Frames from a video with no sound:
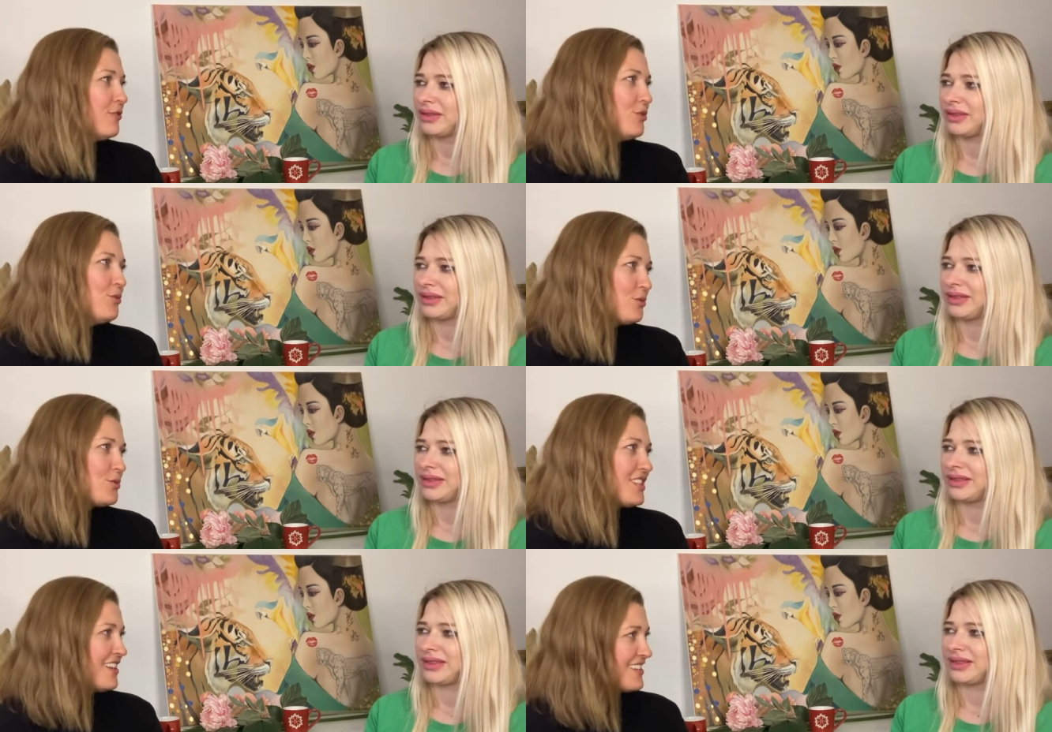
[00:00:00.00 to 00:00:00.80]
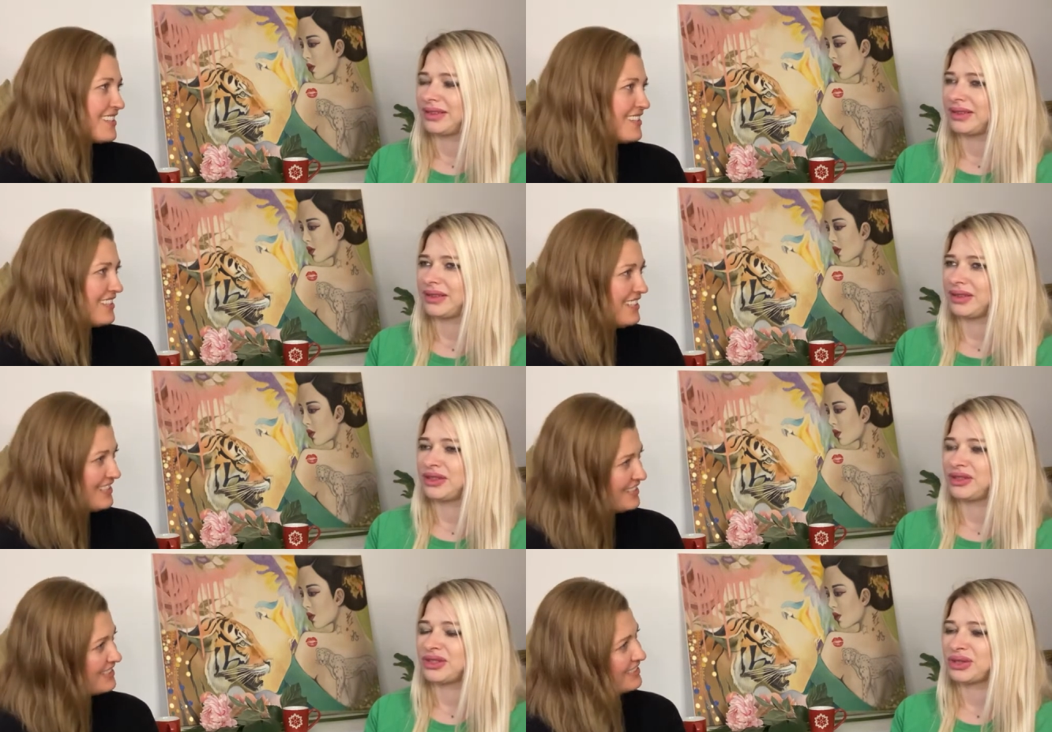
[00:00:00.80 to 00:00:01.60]
Speaker 1: for you to start? Uh,
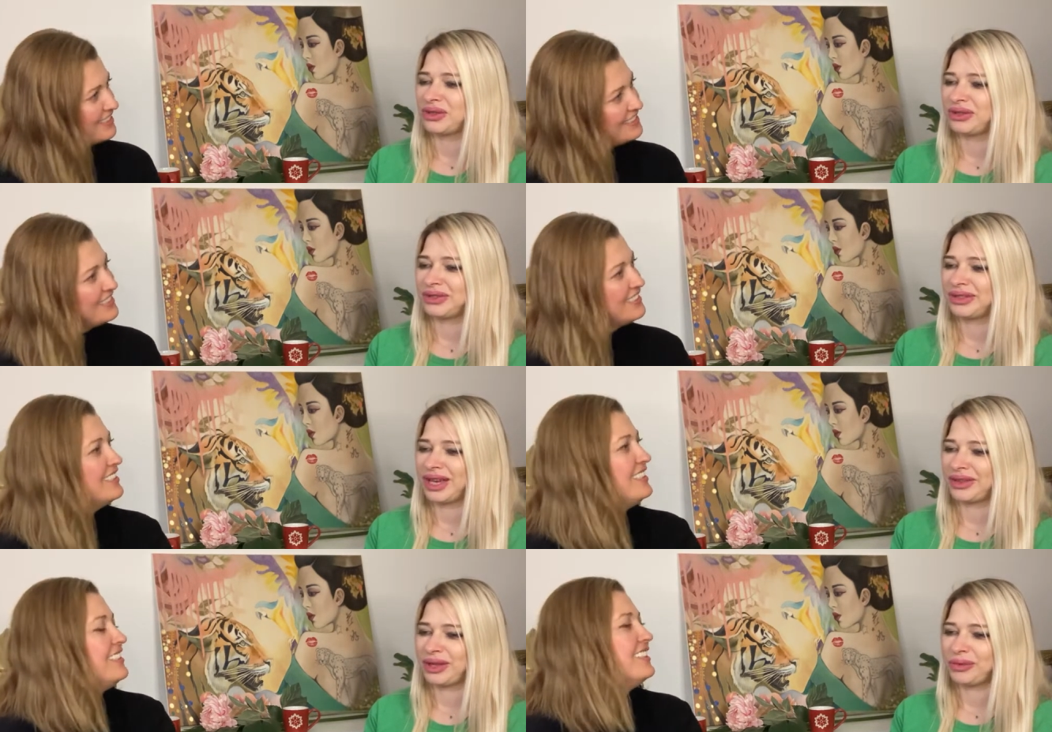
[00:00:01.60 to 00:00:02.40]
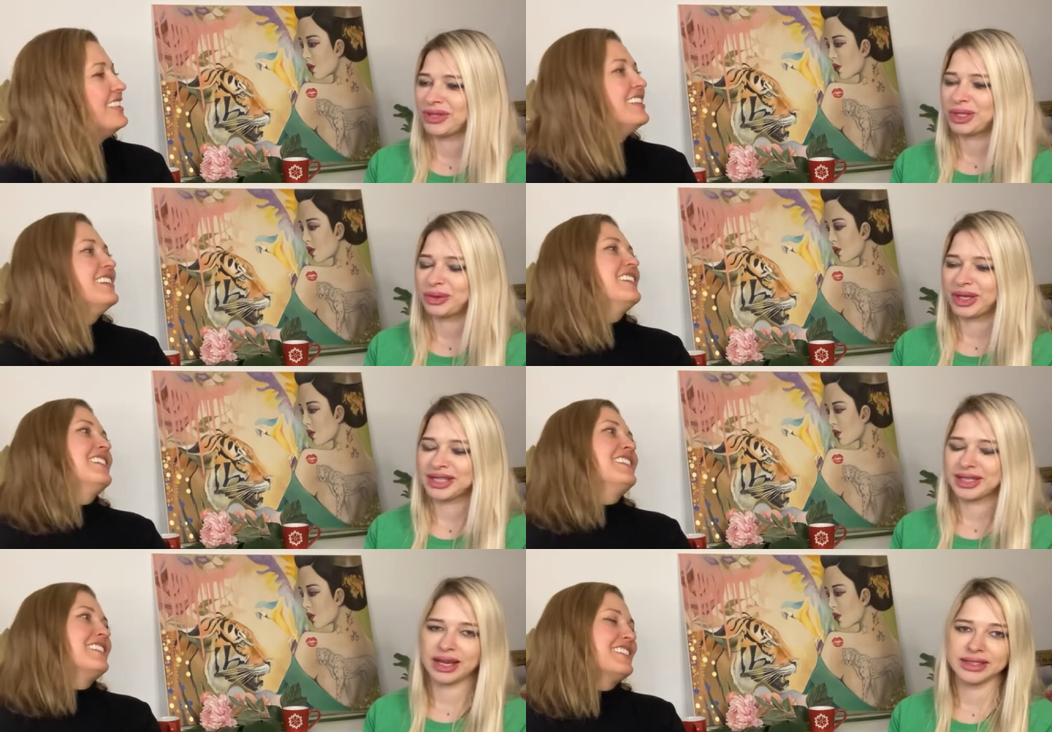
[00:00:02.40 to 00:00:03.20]
Speaker 2: uh, so th yeah, that was
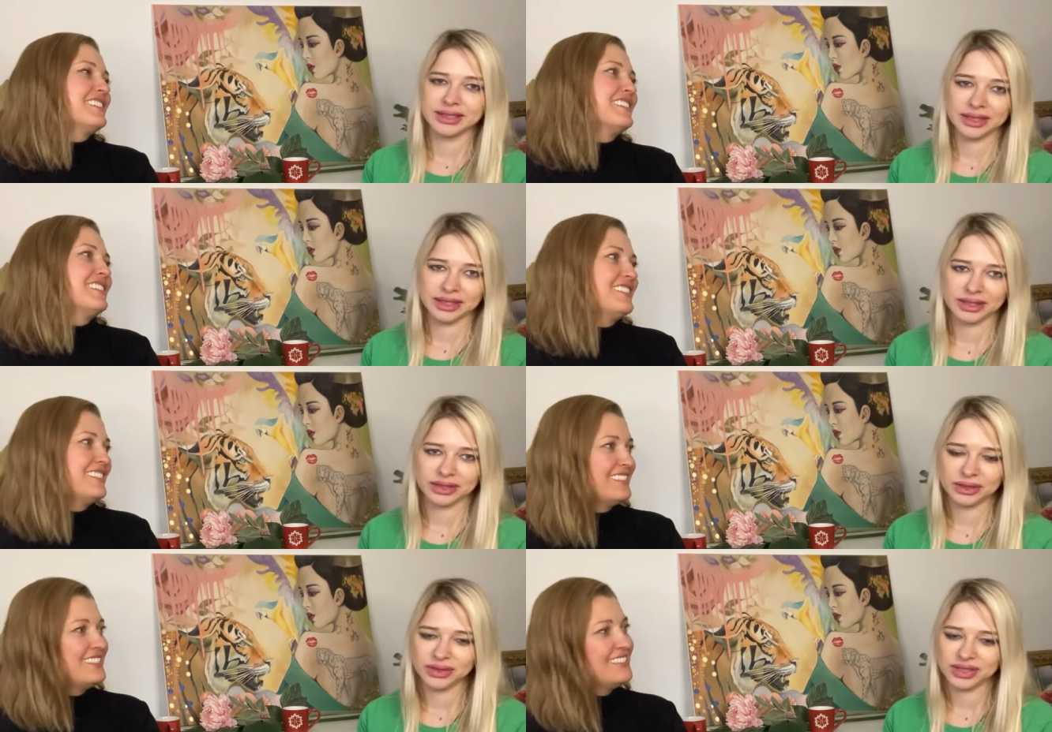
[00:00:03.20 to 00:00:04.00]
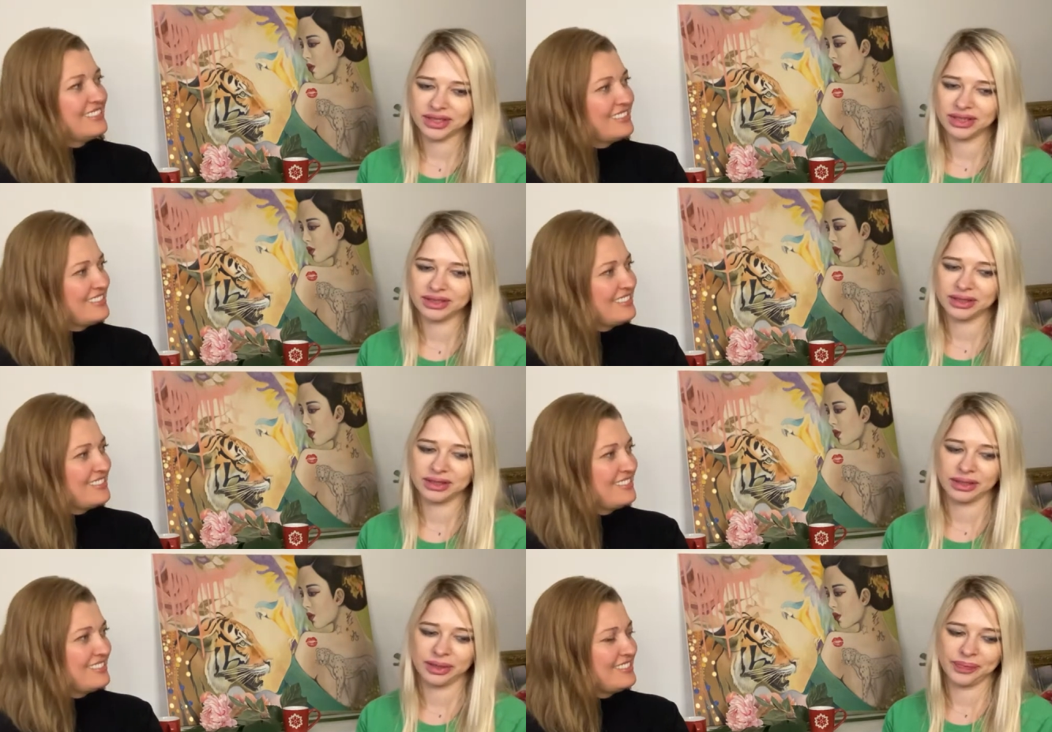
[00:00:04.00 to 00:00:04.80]
crazy idea to start
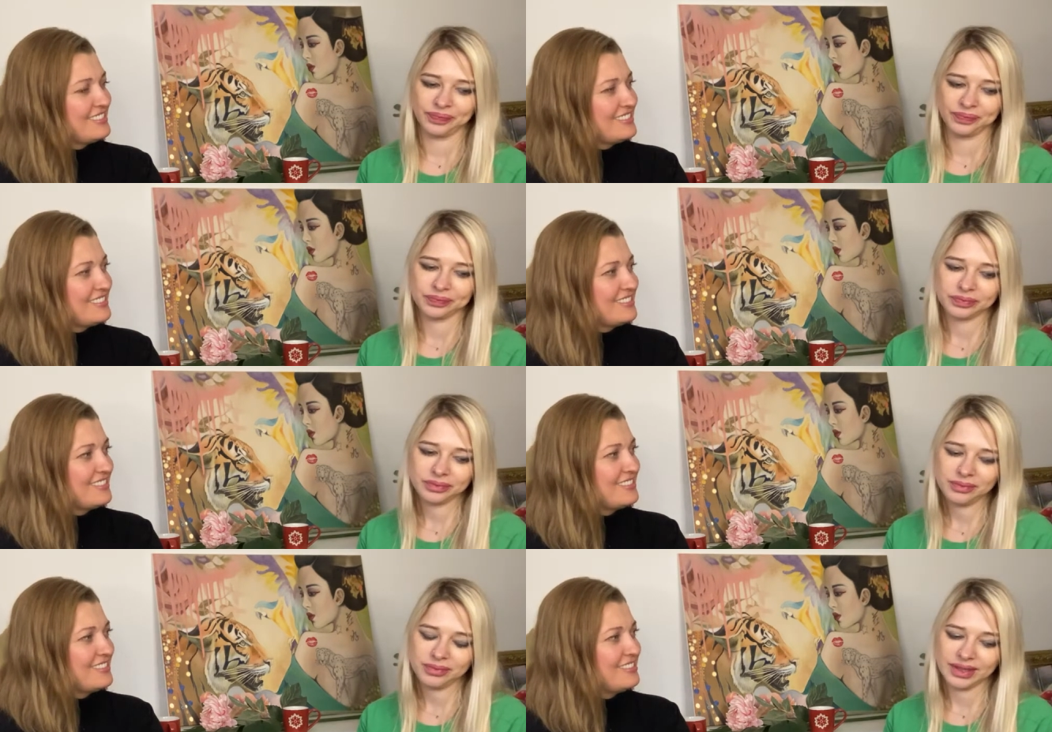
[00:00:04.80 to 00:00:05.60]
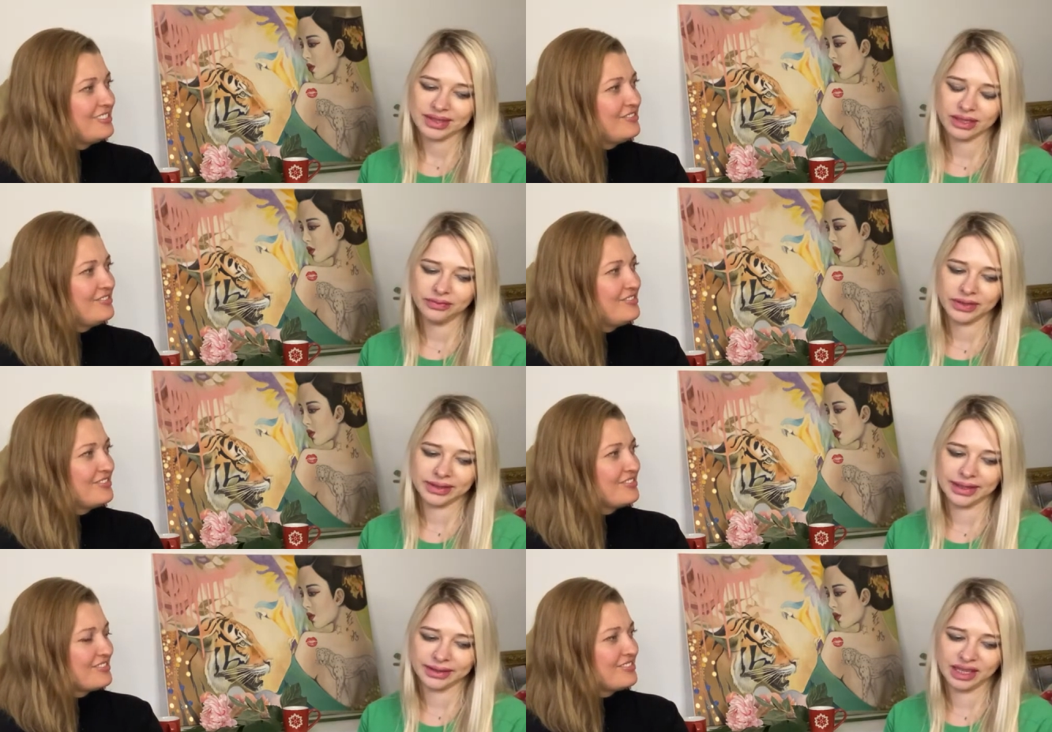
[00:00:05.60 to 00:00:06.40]
um, something
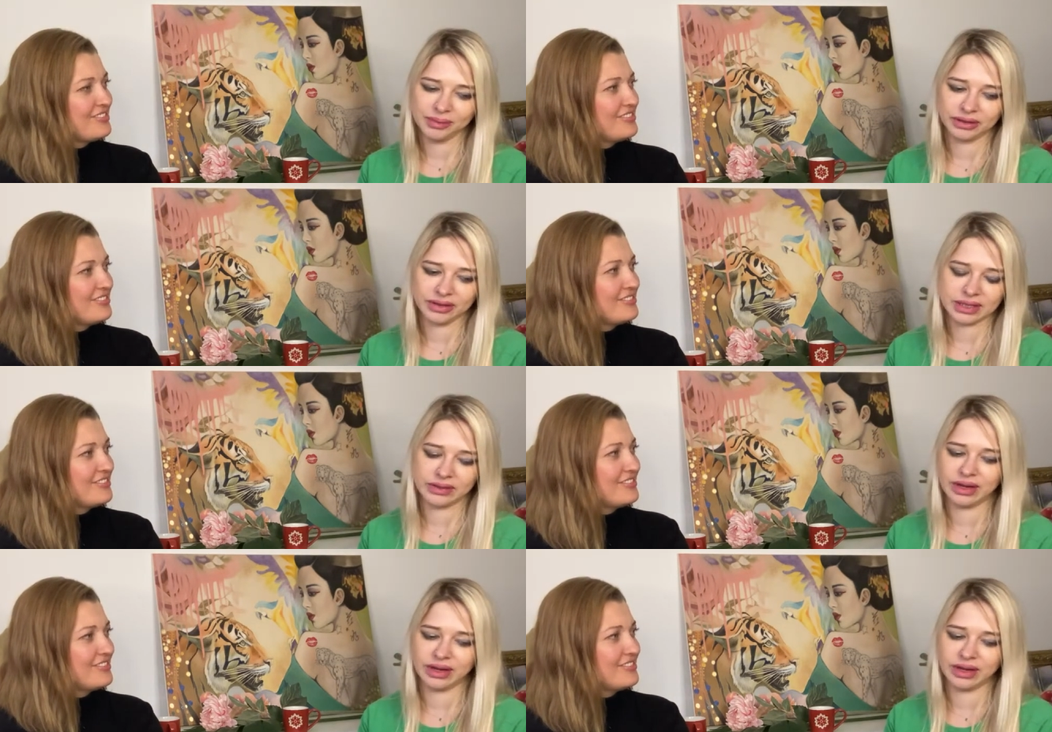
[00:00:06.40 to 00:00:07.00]
like that, because three